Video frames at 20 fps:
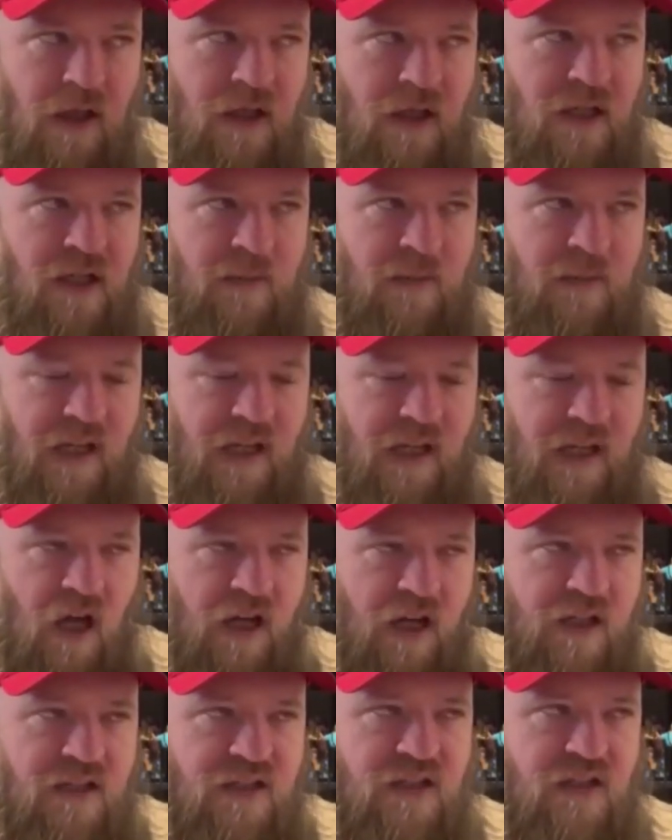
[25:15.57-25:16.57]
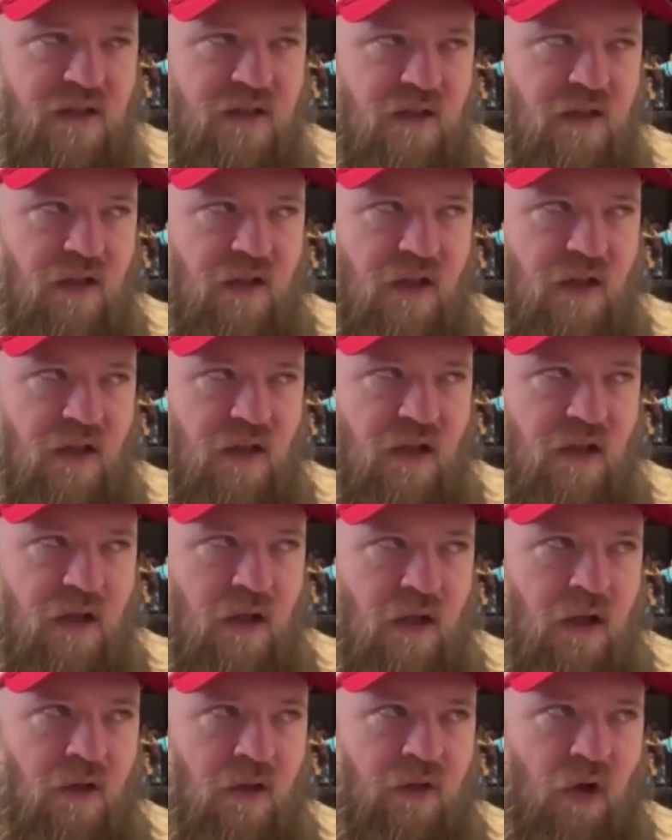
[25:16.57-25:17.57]
to be honest,
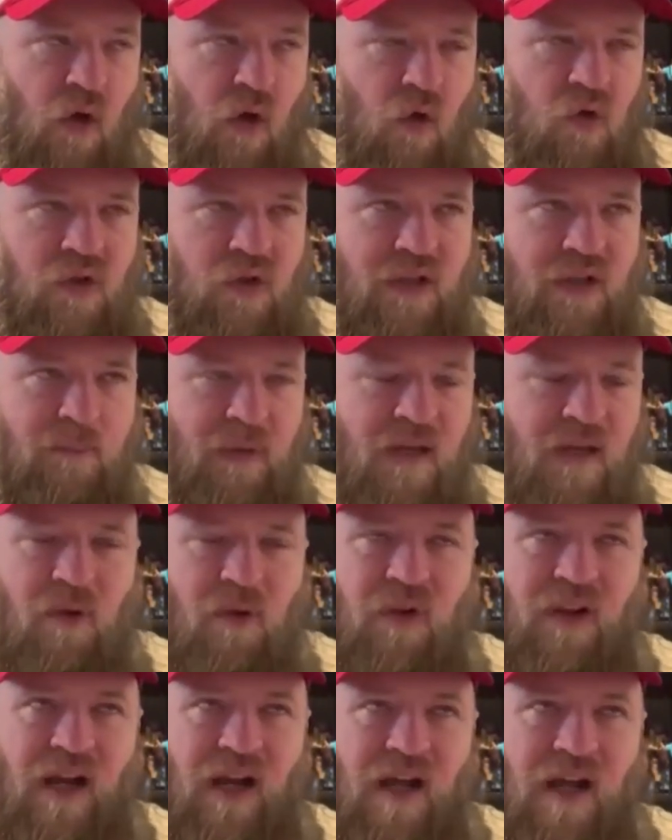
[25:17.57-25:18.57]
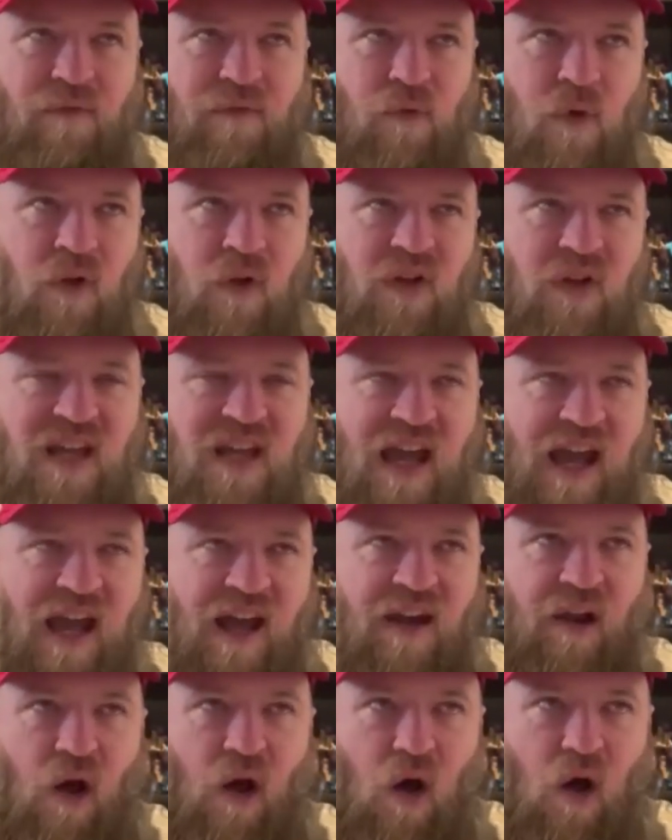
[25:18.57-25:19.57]
the only people that I've really
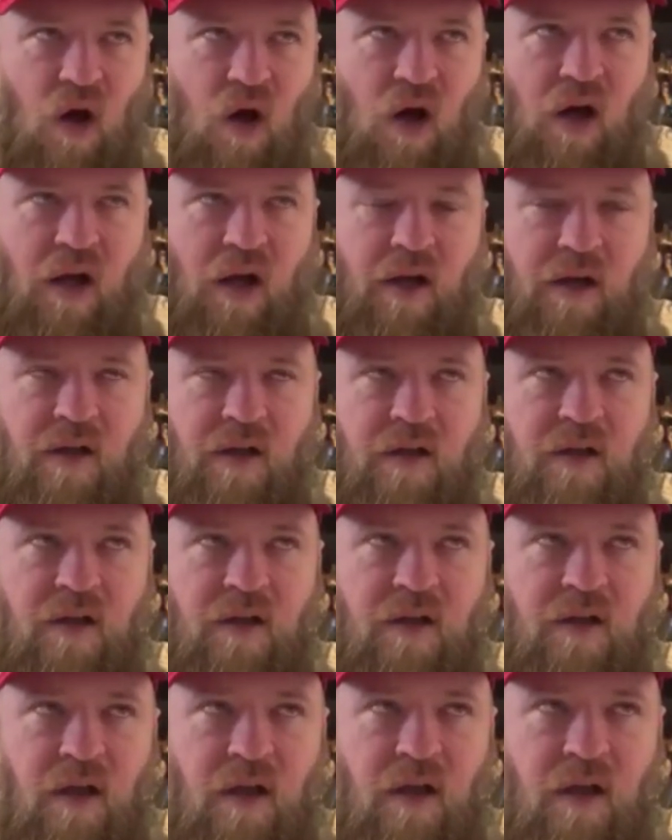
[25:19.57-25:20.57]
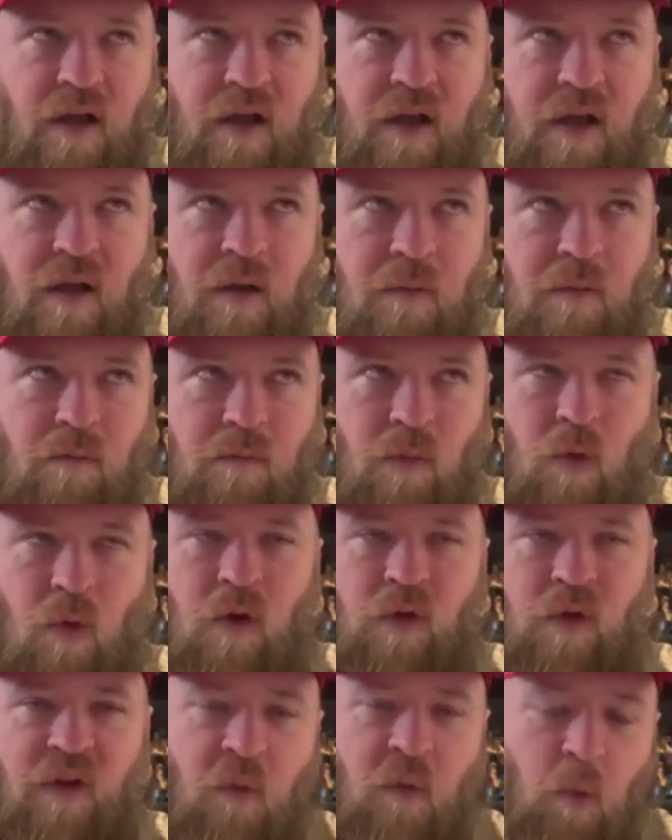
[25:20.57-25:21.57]
had on
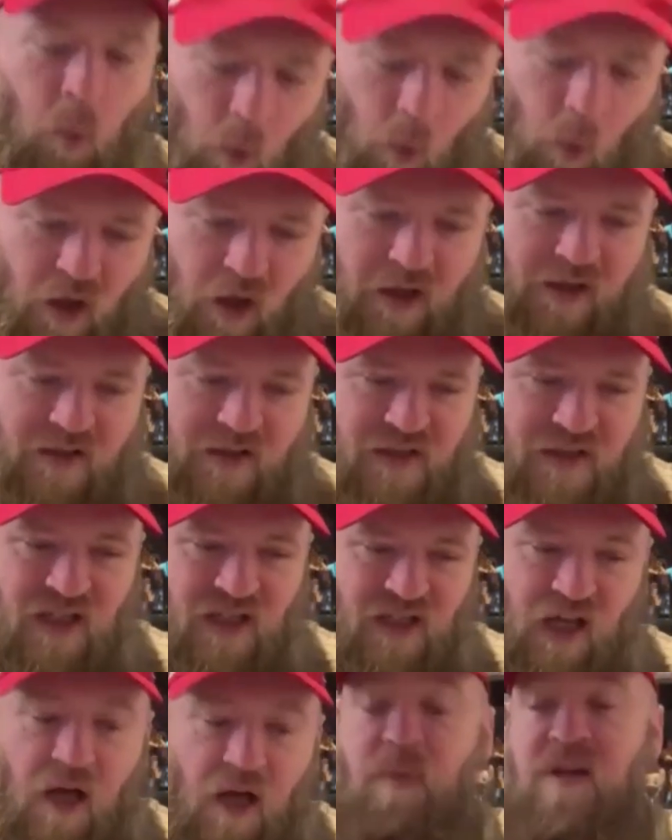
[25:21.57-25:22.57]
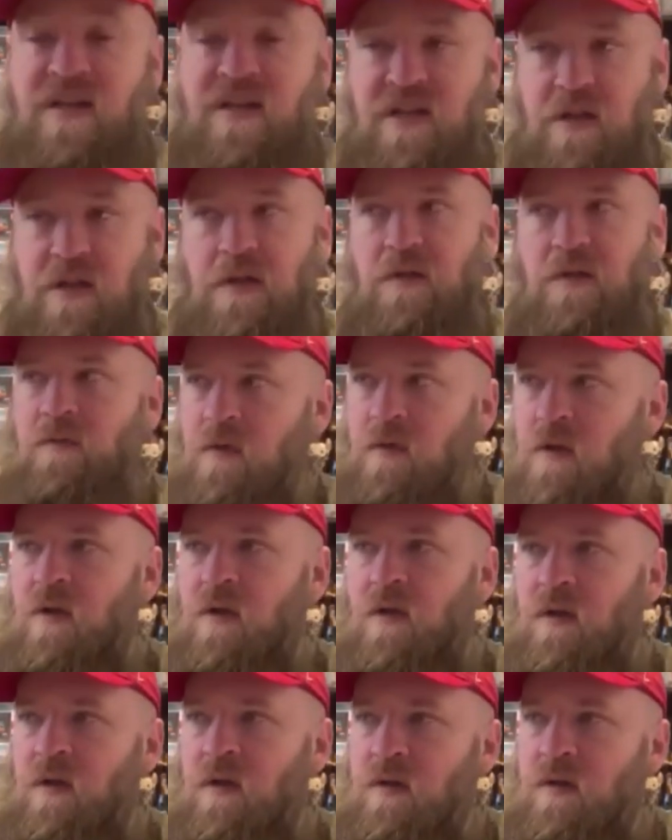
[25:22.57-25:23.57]
more than once up until,
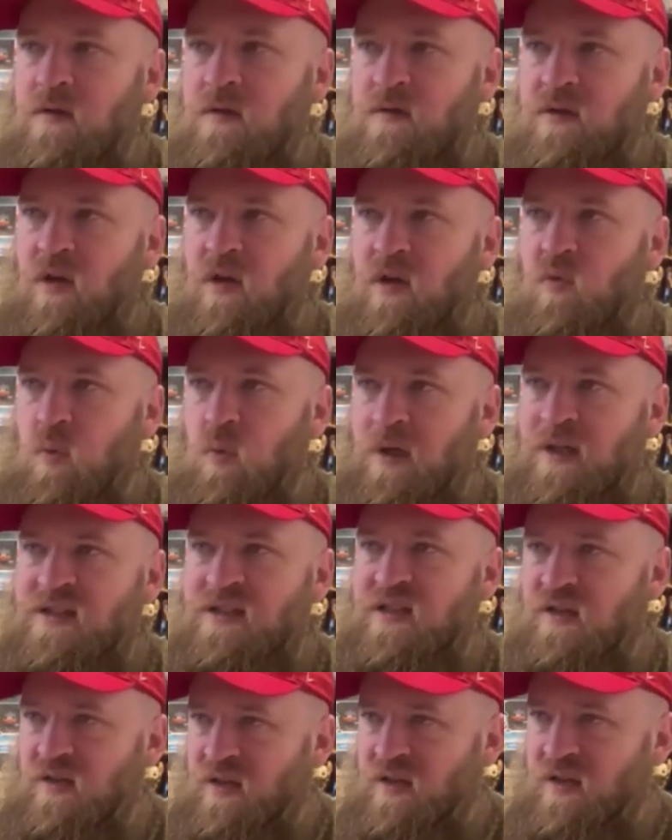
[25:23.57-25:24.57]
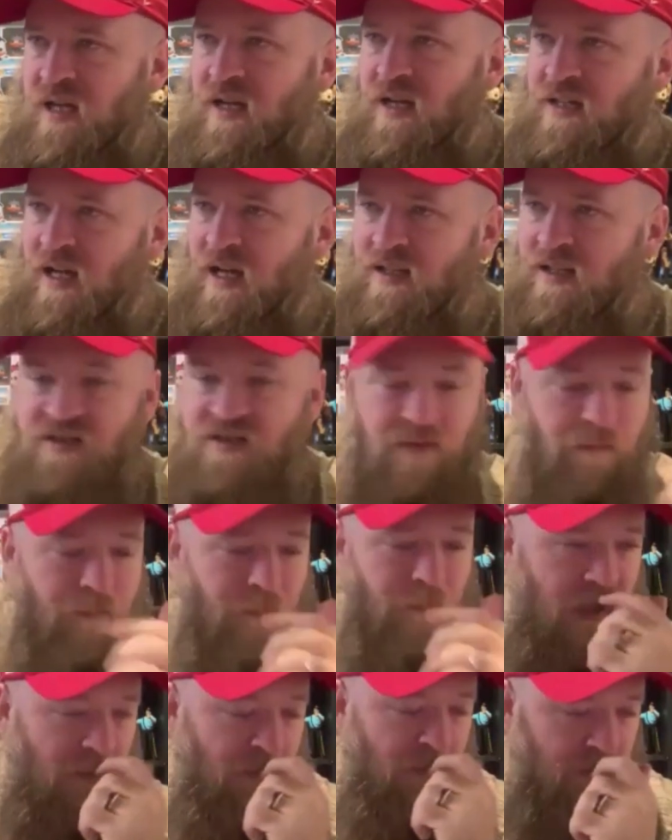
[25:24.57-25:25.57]
you know, recently, I got some
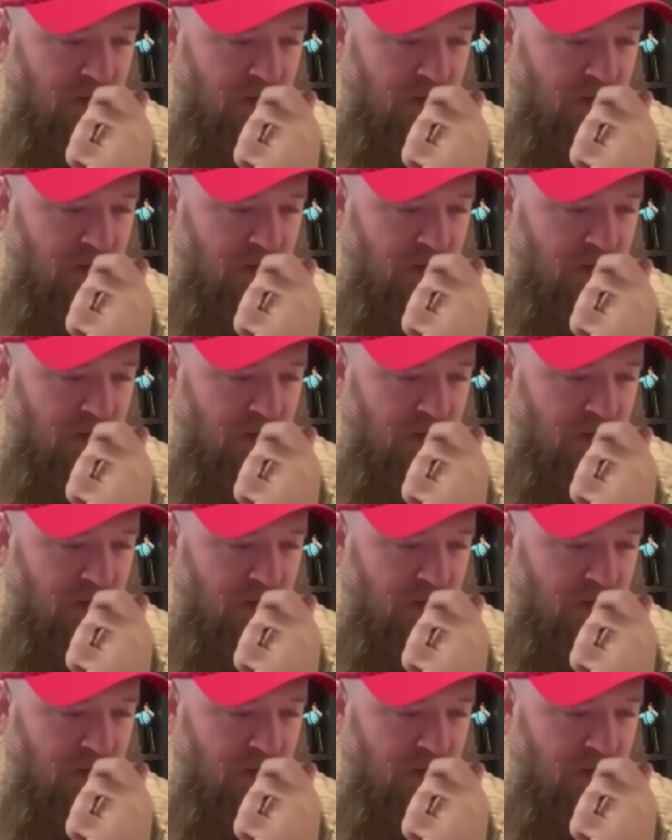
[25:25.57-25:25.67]
people